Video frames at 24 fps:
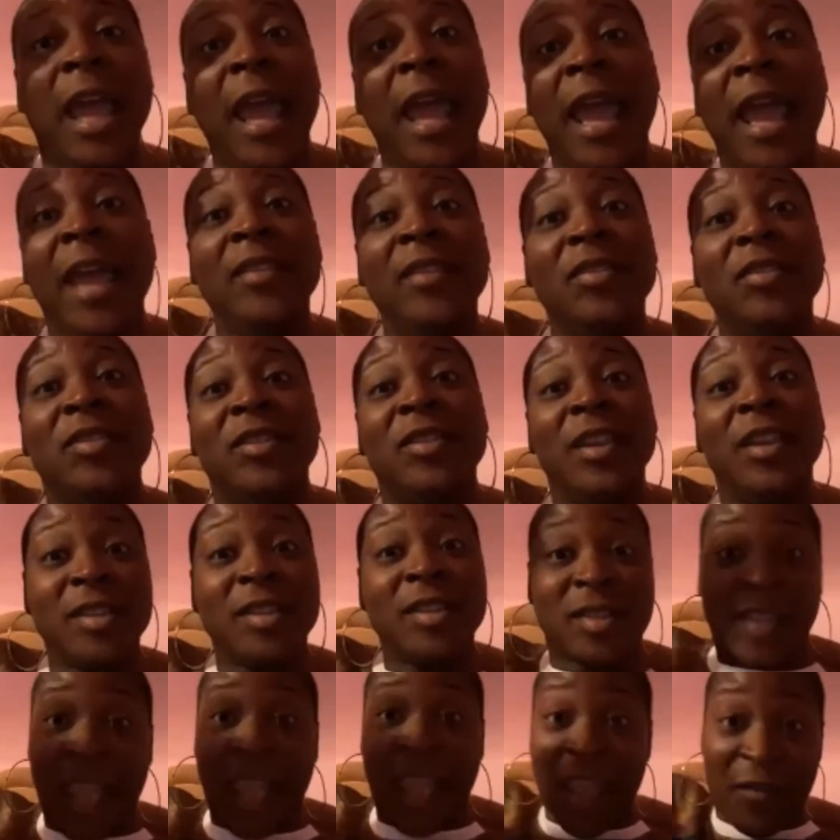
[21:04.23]
at the
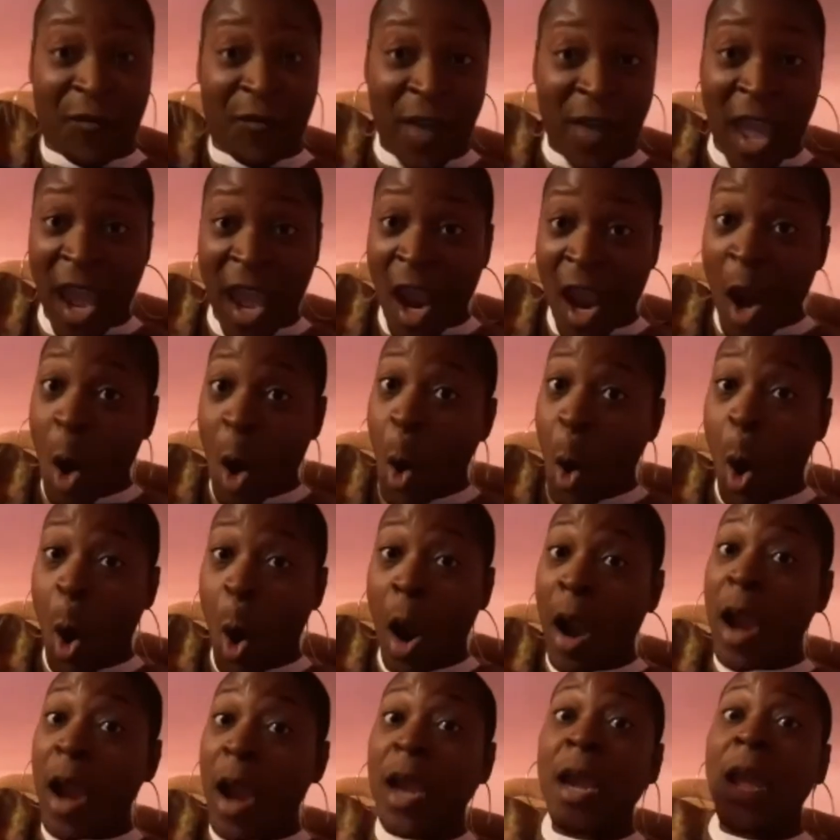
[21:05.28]
State Fair,
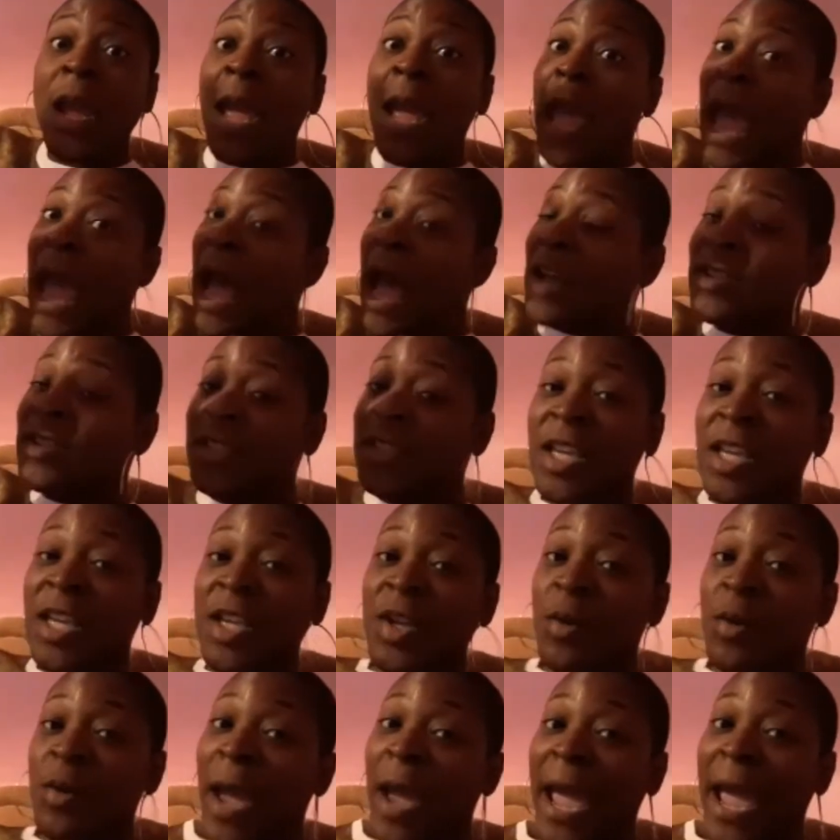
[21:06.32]
or I'll see
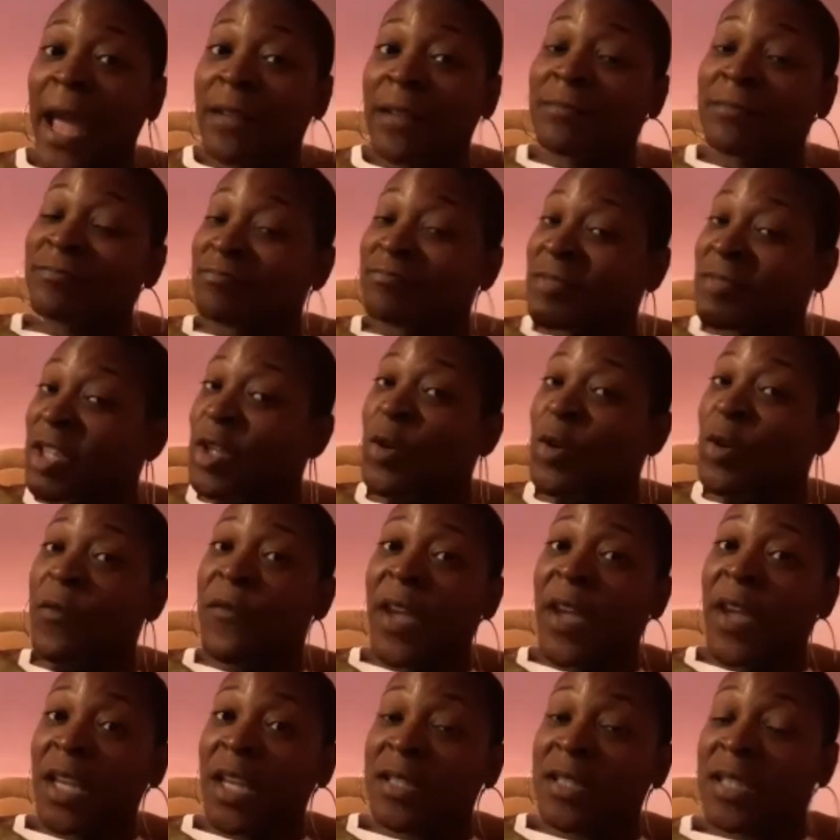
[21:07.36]
you at the New
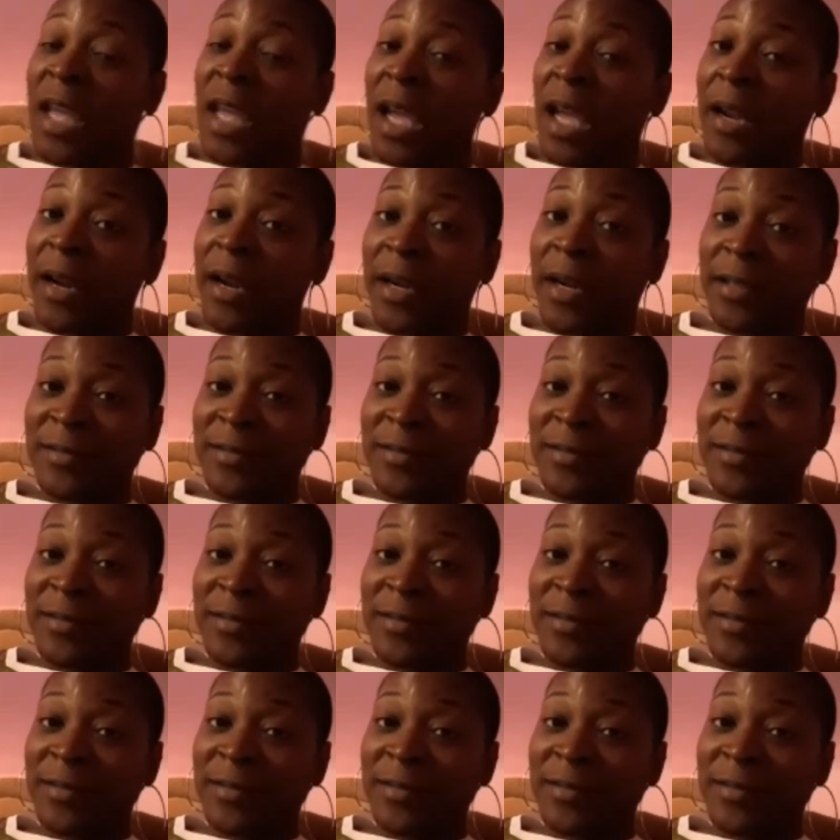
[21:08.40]
Phoenix Theater.